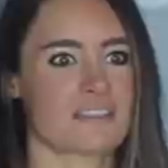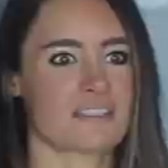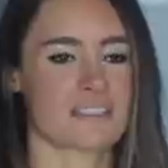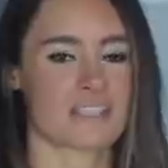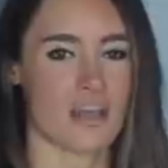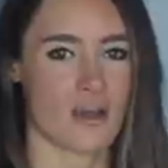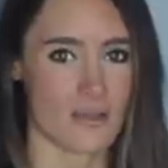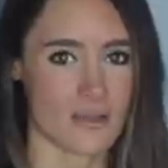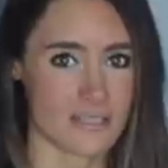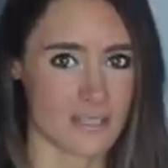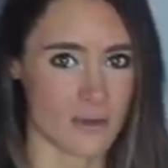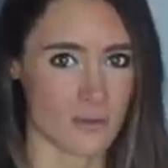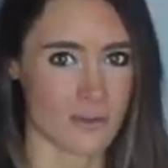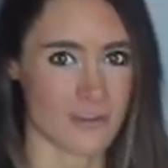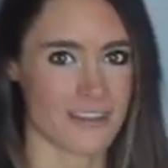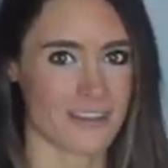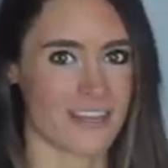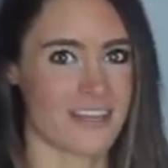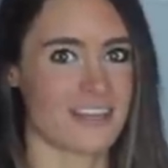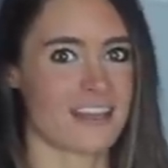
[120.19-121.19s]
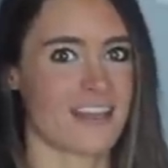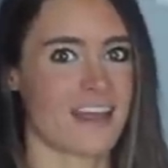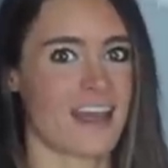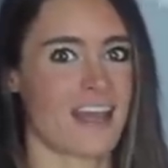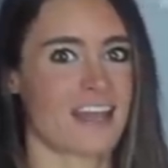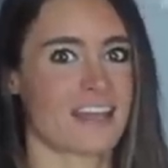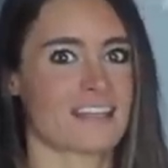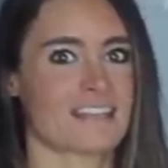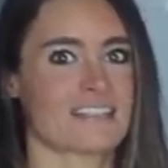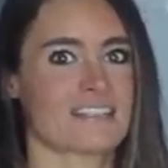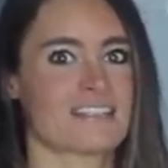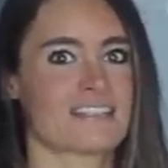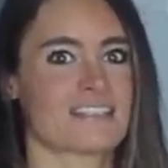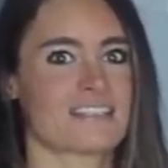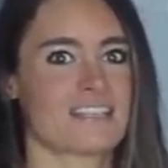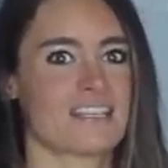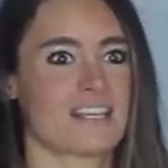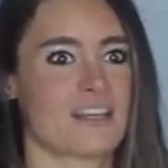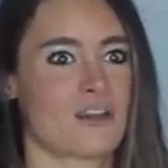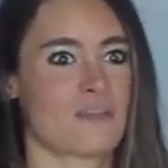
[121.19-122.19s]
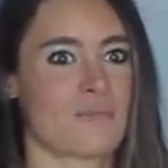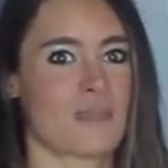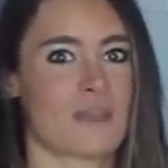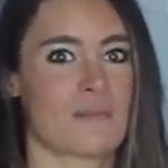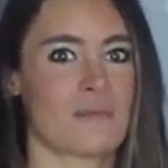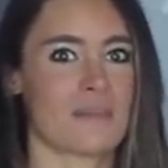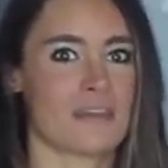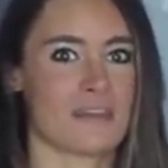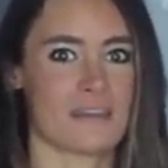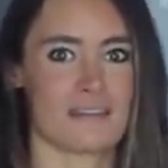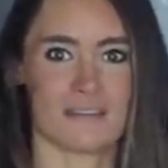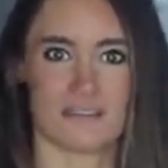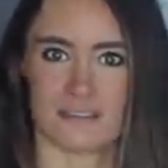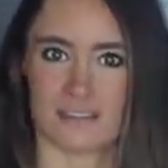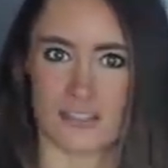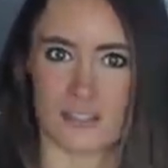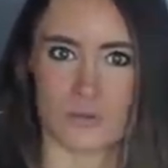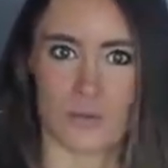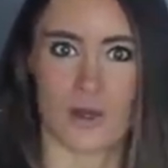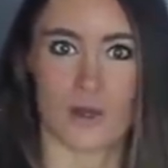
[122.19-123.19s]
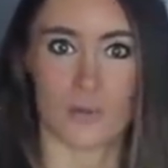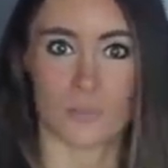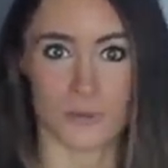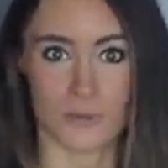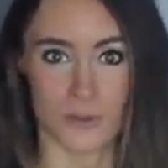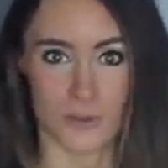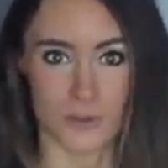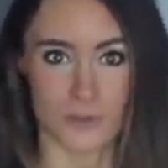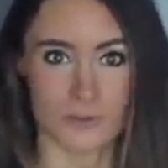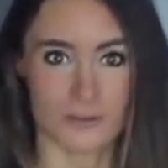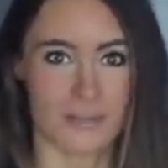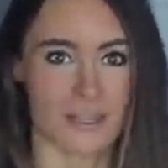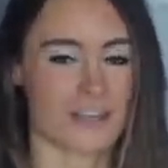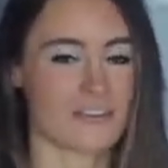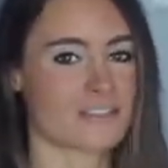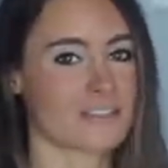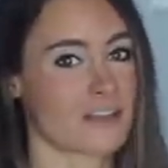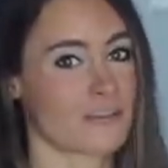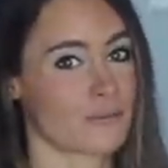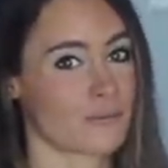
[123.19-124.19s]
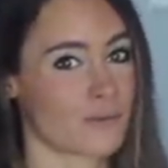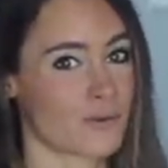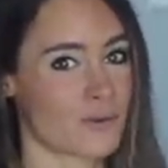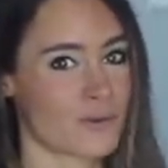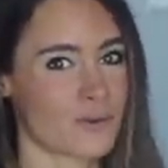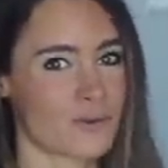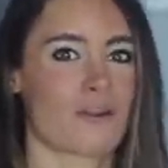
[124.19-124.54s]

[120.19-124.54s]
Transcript: this is how I dealt with it. And, you know, maybe this will help you later down the road,